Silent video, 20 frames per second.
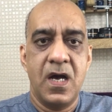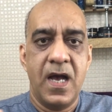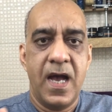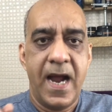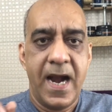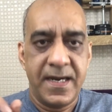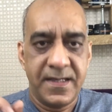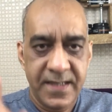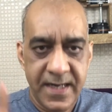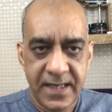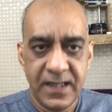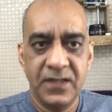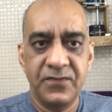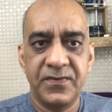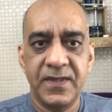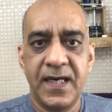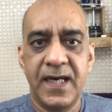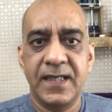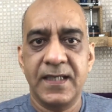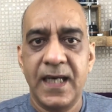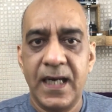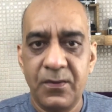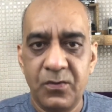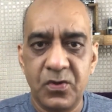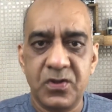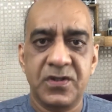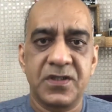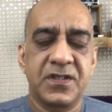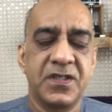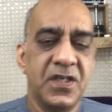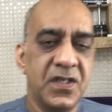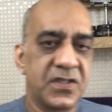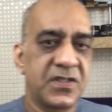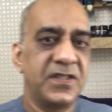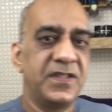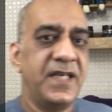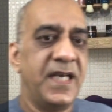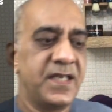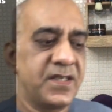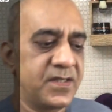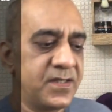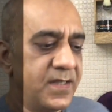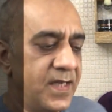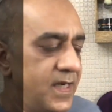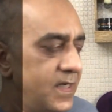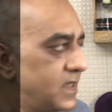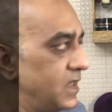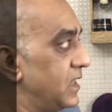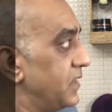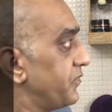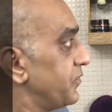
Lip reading: At the end of that, I would still suggest that if